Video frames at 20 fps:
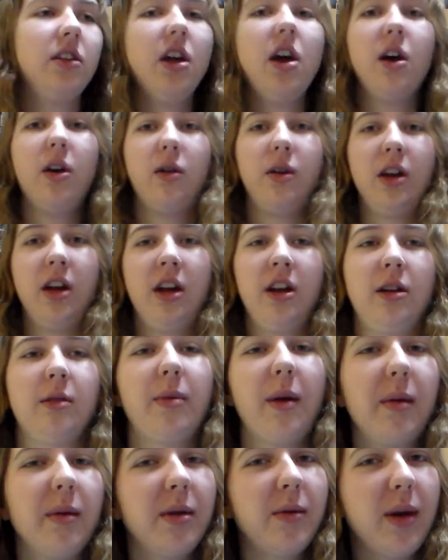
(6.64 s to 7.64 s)
No,
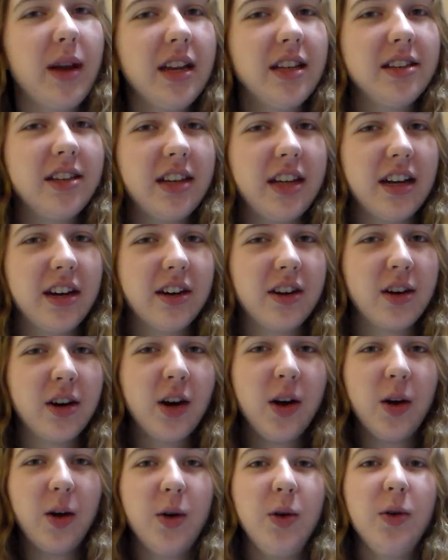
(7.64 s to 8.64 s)
you're probably waiting to
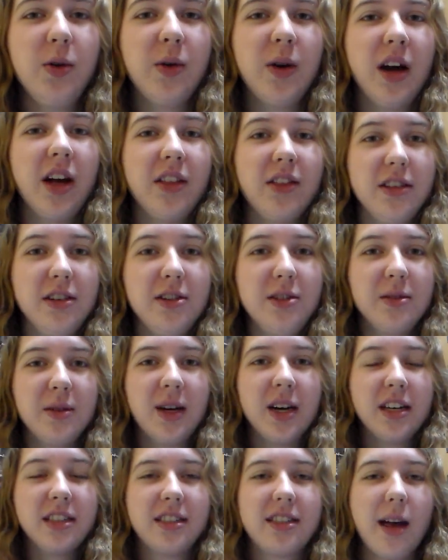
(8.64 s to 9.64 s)
hear who the
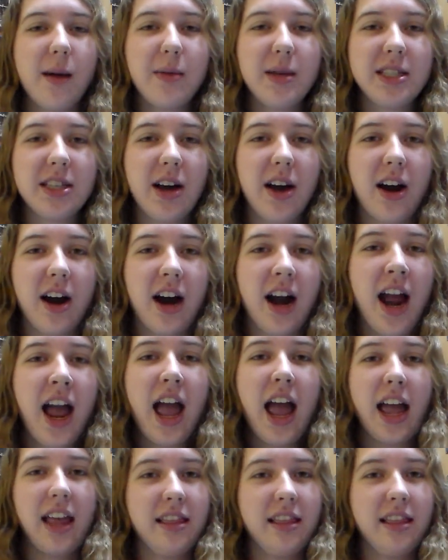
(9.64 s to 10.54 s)
new subbies are.